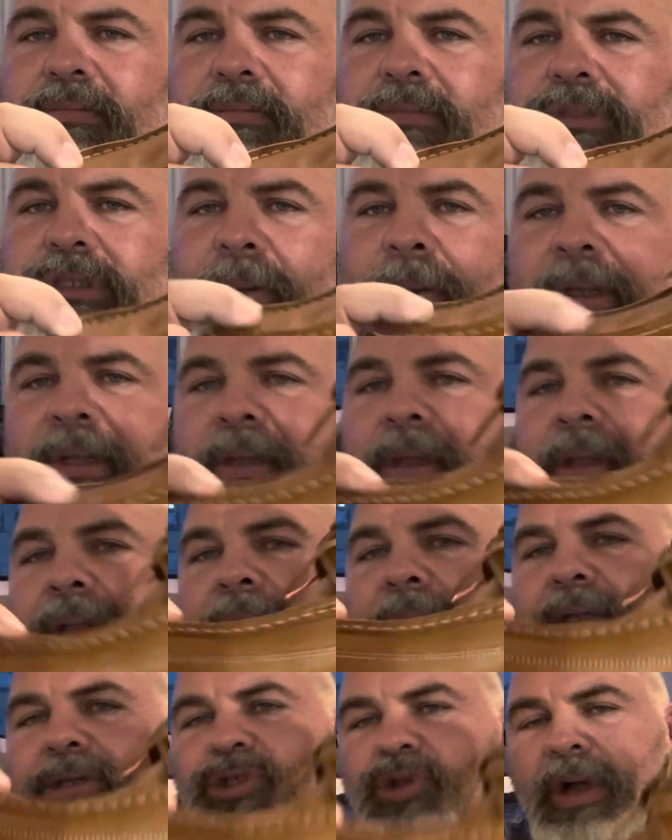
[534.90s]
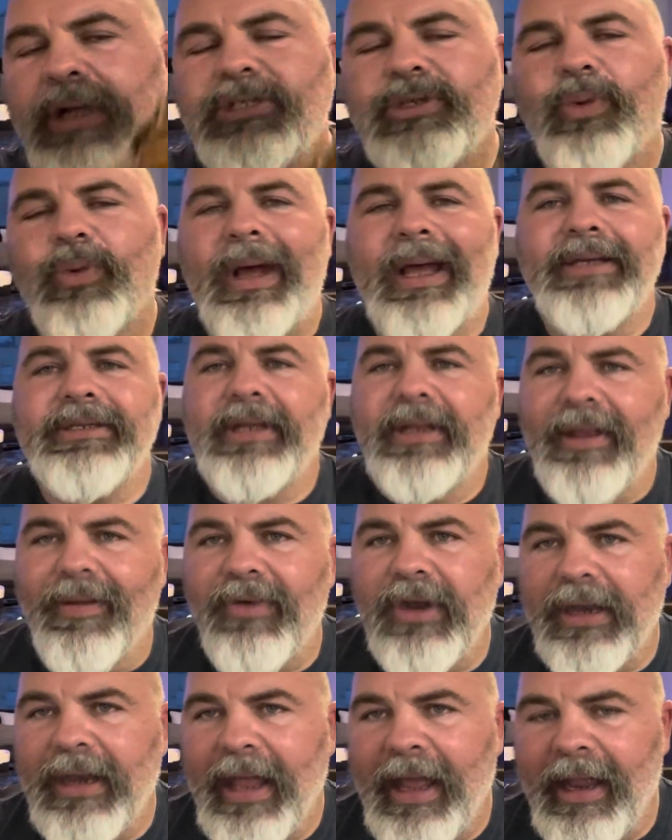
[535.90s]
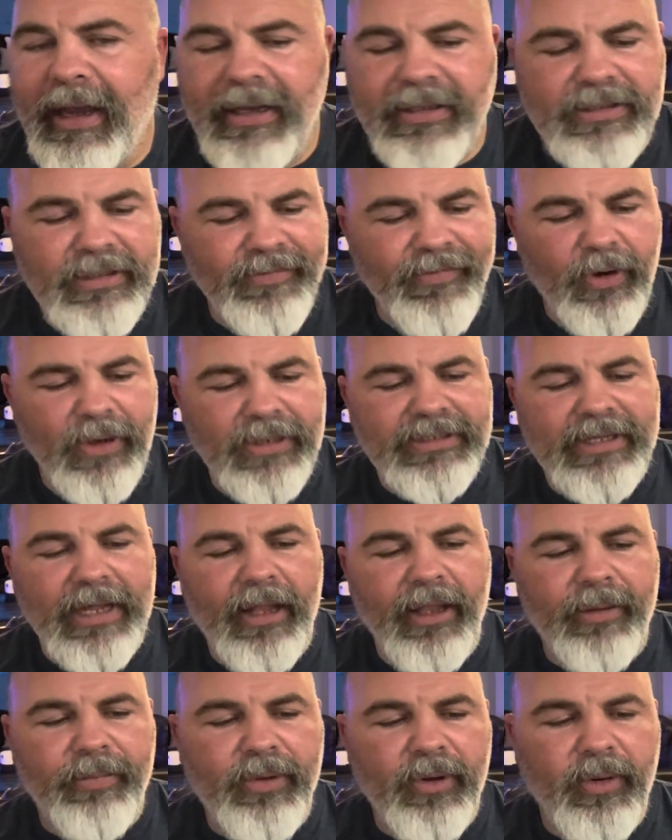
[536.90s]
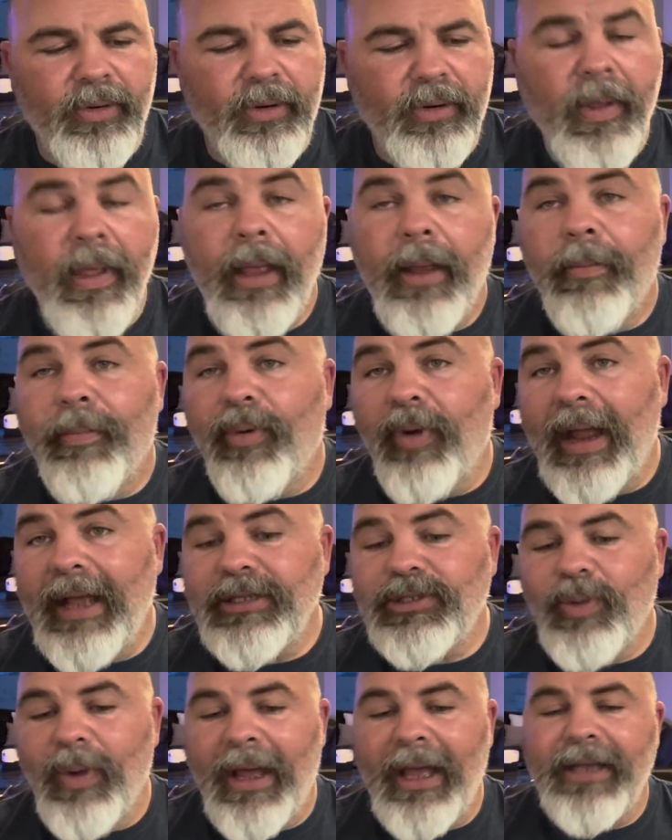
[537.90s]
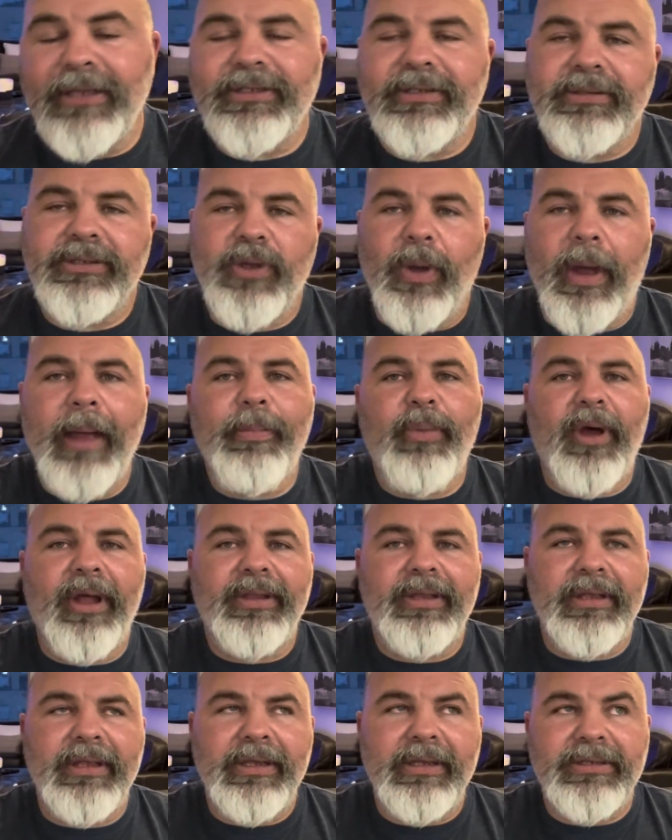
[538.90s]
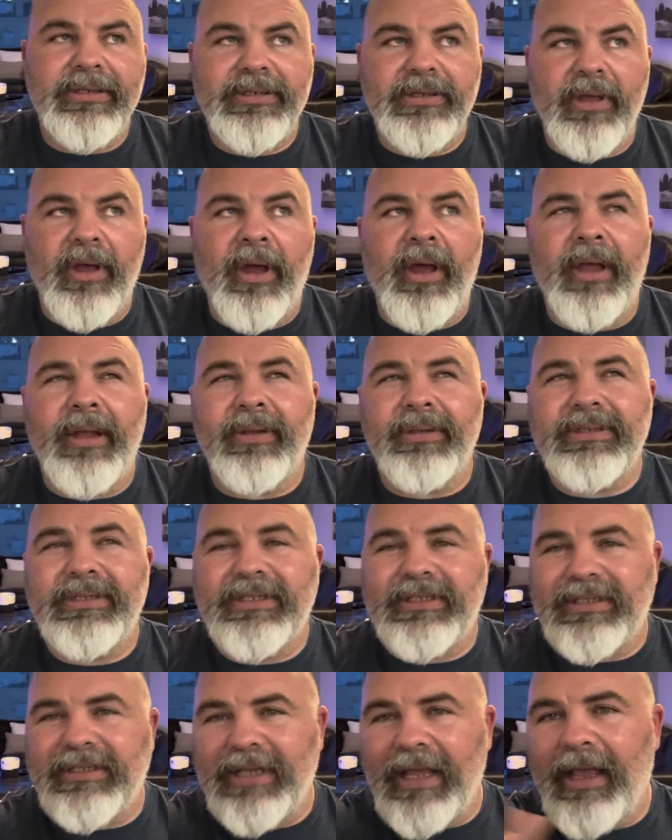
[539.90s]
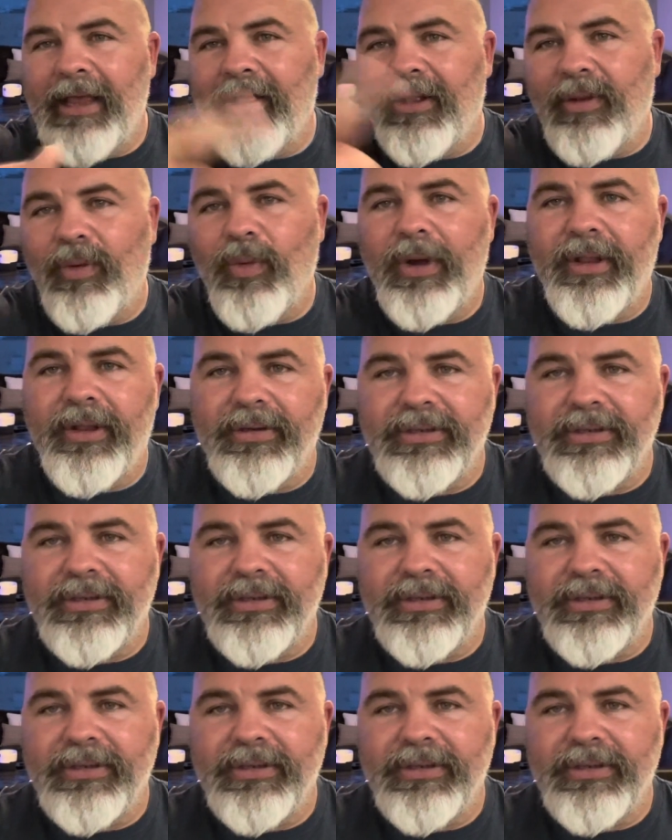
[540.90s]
with construction-wise, I'd give it a 9. It's a very solid boot. Price-wise, so I bought these on sale, one of their